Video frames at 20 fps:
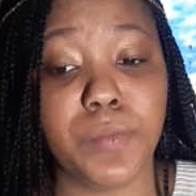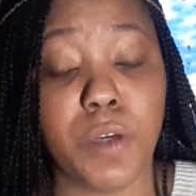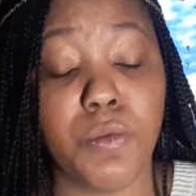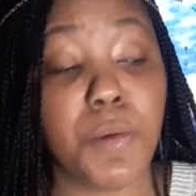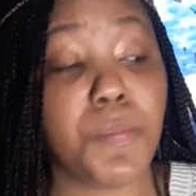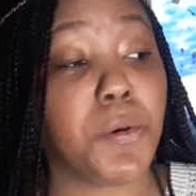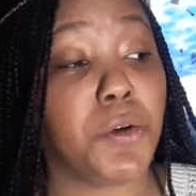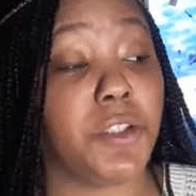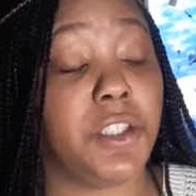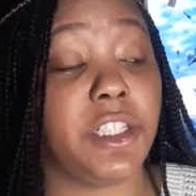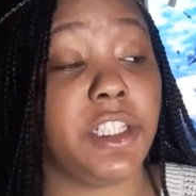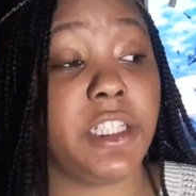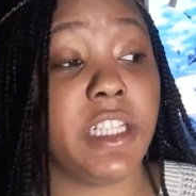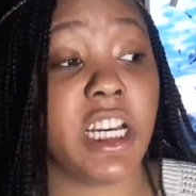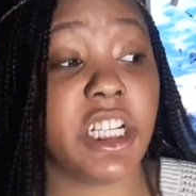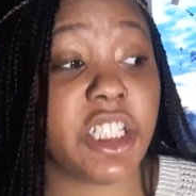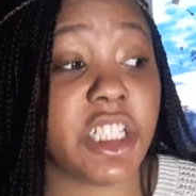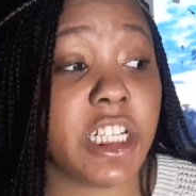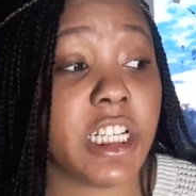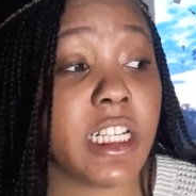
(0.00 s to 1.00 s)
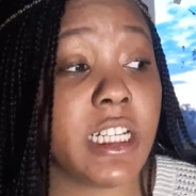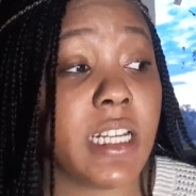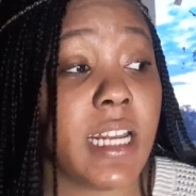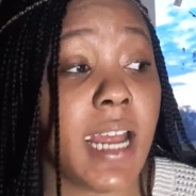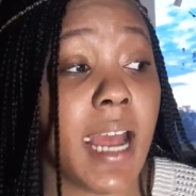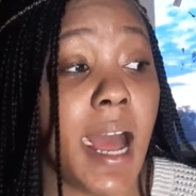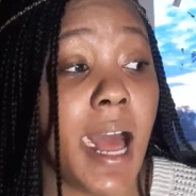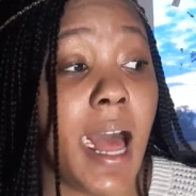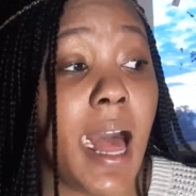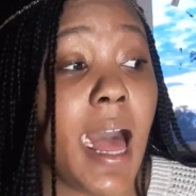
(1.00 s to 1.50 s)
with precision,
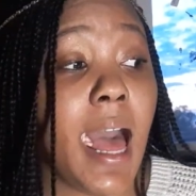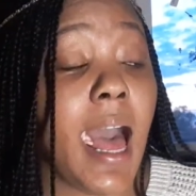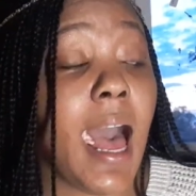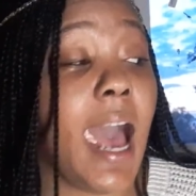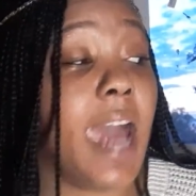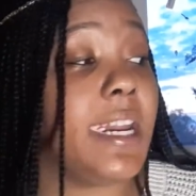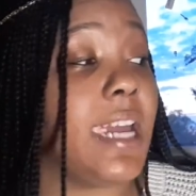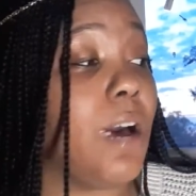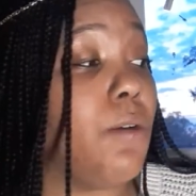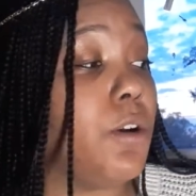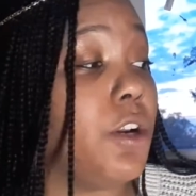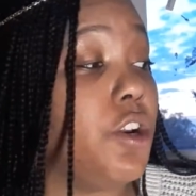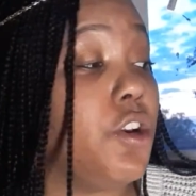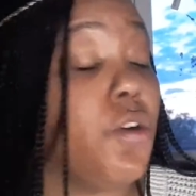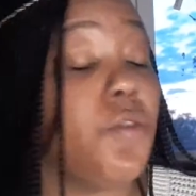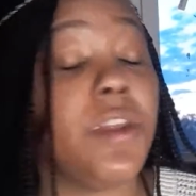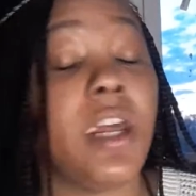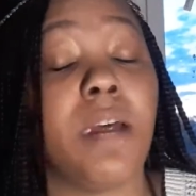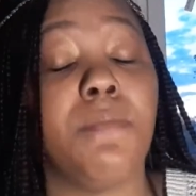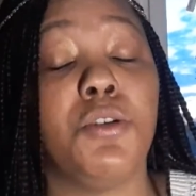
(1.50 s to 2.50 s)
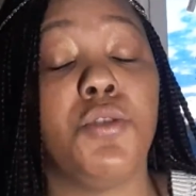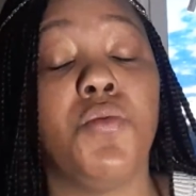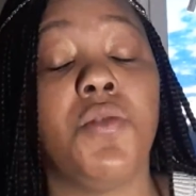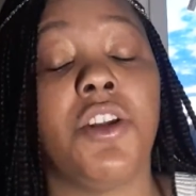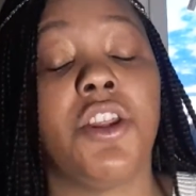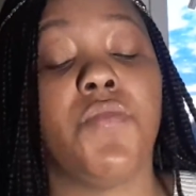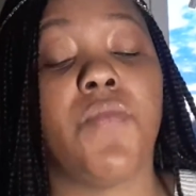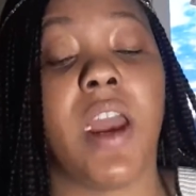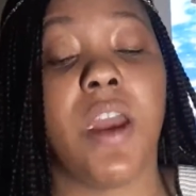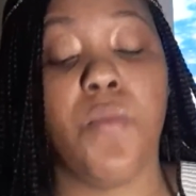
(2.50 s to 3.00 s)
and I want to know that I'm doing
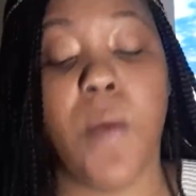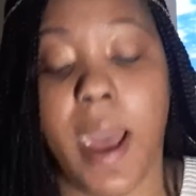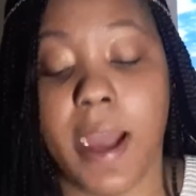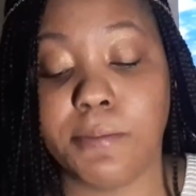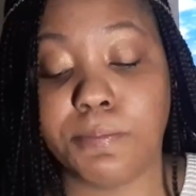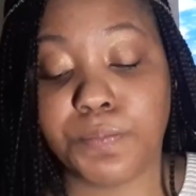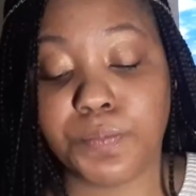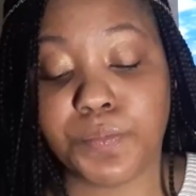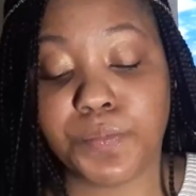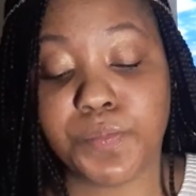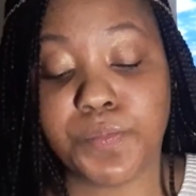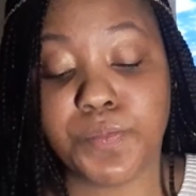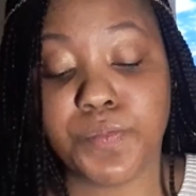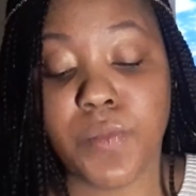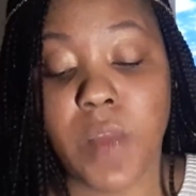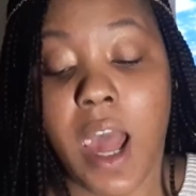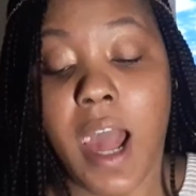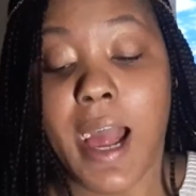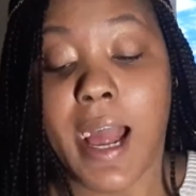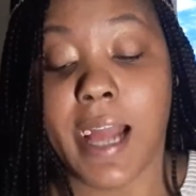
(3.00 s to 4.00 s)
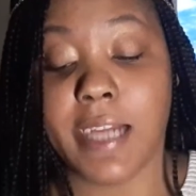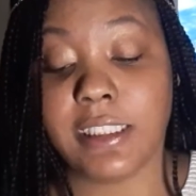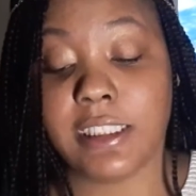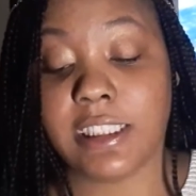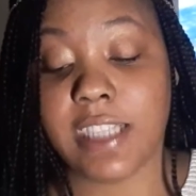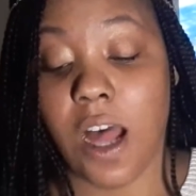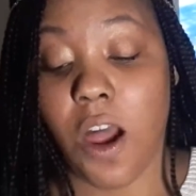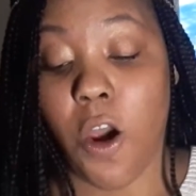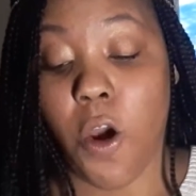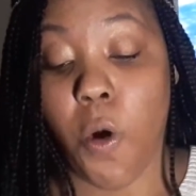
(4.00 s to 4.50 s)
it the right way. And
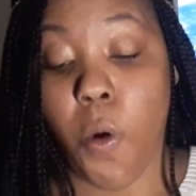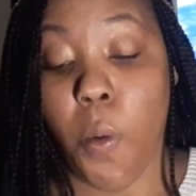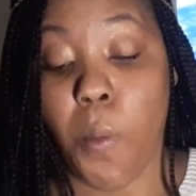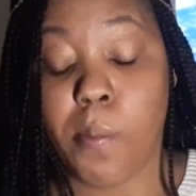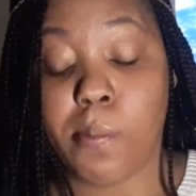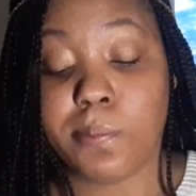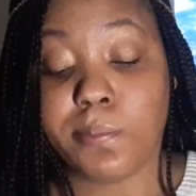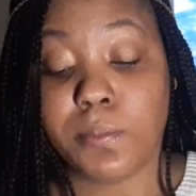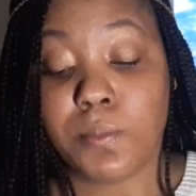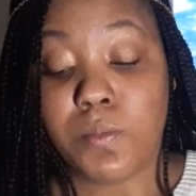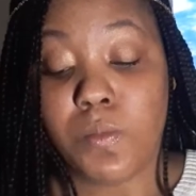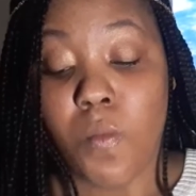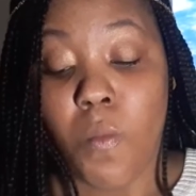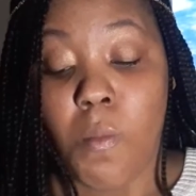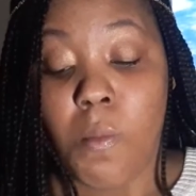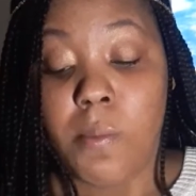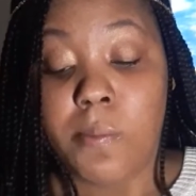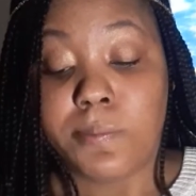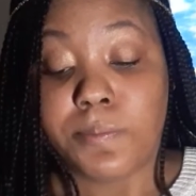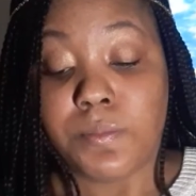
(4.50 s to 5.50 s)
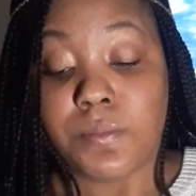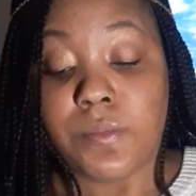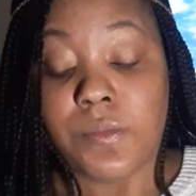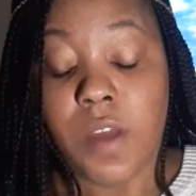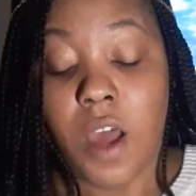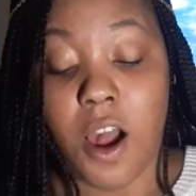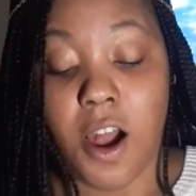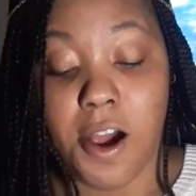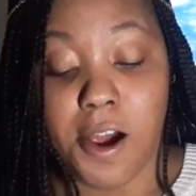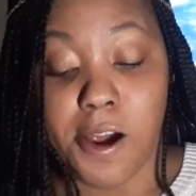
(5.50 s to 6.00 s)
so,
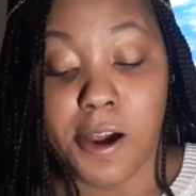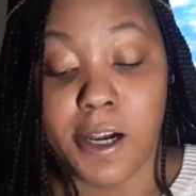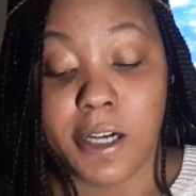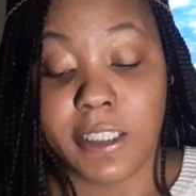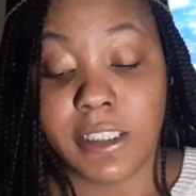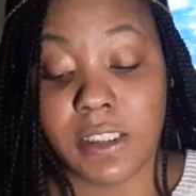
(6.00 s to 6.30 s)
I'm